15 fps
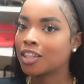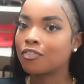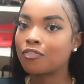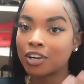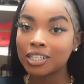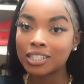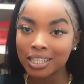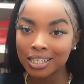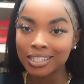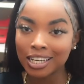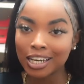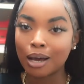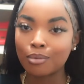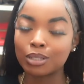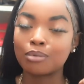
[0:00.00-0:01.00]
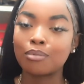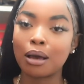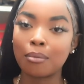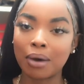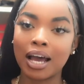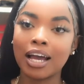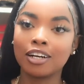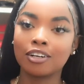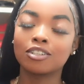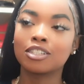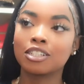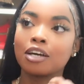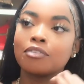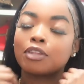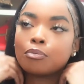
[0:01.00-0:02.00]
first things that come to my mind are
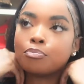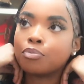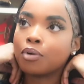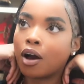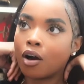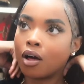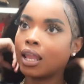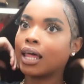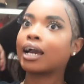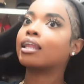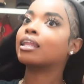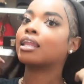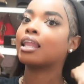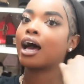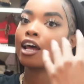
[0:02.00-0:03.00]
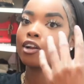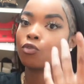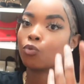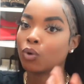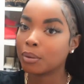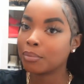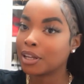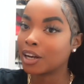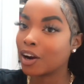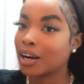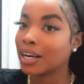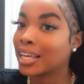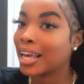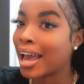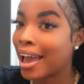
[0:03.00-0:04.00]
stuff that, like, a lot of women
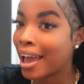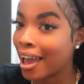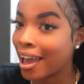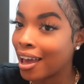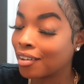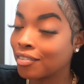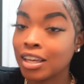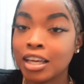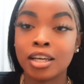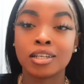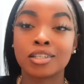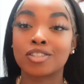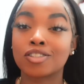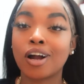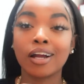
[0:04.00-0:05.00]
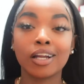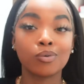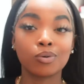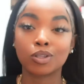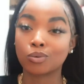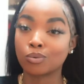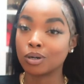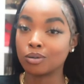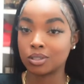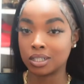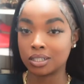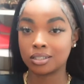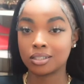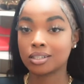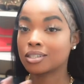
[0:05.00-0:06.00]
already have. Starting with the
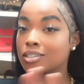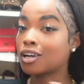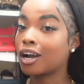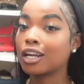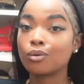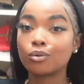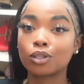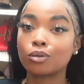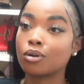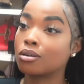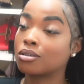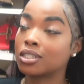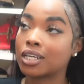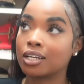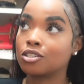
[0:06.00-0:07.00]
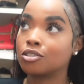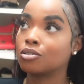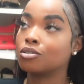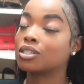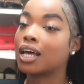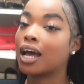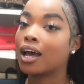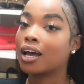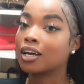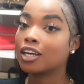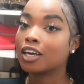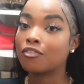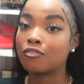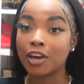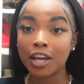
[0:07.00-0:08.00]
roses. Starting with the rose tattoos.
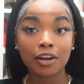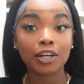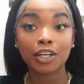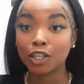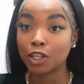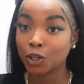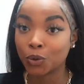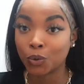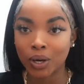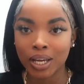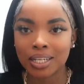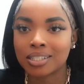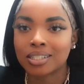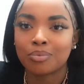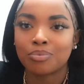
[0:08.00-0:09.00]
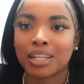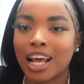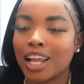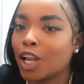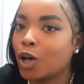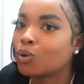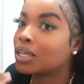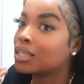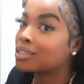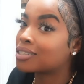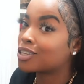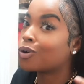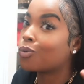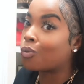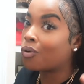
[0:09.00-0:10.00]
Very cute. And it's something I low-key
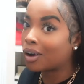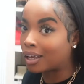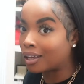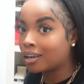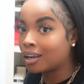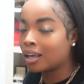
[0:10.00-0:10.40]
still want.